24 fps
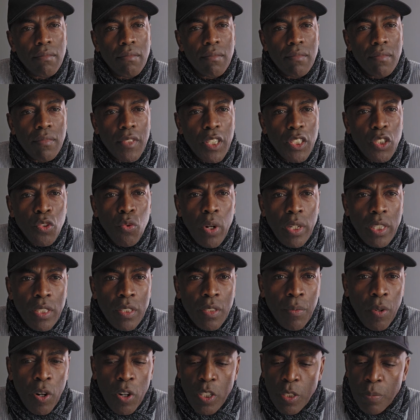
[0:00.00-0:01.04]
That's what it
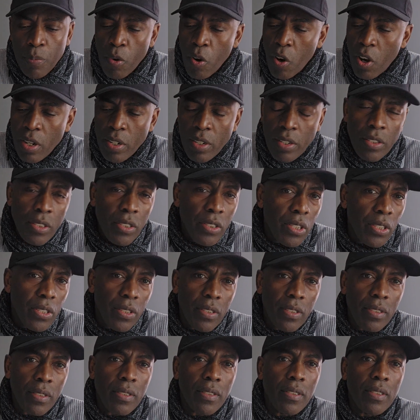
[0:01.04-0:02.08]
was born into.